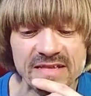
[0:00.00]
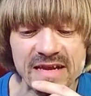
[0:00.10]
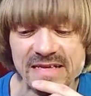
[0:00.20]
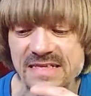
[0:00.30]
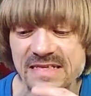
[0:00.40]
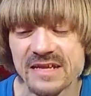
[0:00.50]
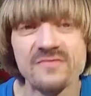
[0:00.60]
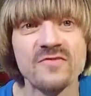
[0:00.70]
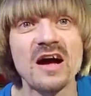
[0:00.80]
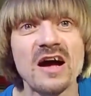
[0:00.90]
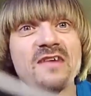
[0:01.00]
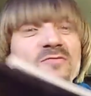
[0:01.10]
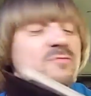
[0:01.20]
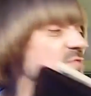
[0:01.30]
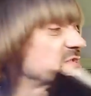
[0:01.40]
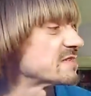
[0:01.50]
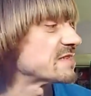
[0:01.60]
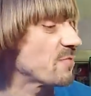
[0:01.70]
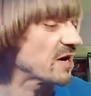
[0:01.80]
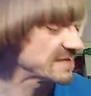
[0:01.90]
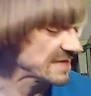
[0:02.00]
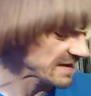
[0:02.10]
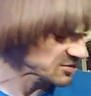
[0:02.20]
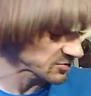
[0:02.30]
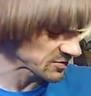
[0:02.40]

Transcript: 1985 was the day my dad took the